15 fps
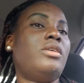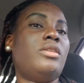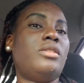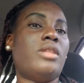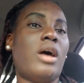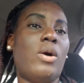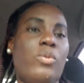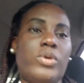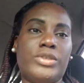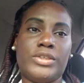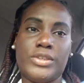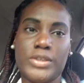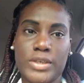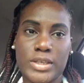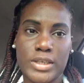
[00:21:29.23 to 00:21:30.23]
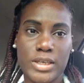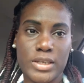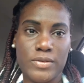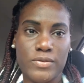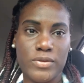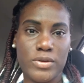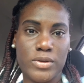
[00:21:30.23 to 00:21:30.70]
That wasn't
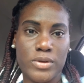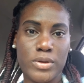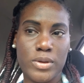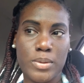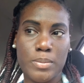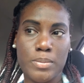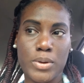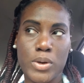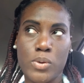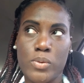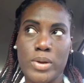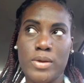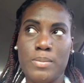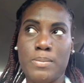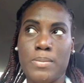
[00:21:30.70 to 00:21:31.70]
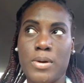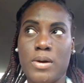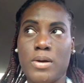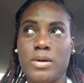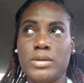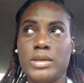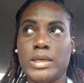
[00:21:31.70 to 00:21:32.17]
successful, but we
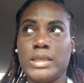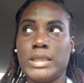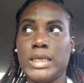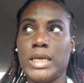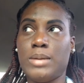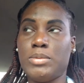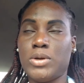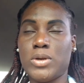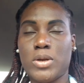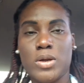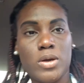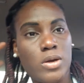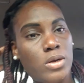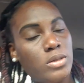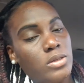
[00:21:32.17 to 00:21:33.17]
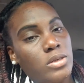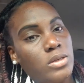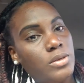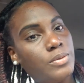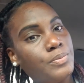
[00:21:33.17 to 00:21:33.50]
bought a tablecloth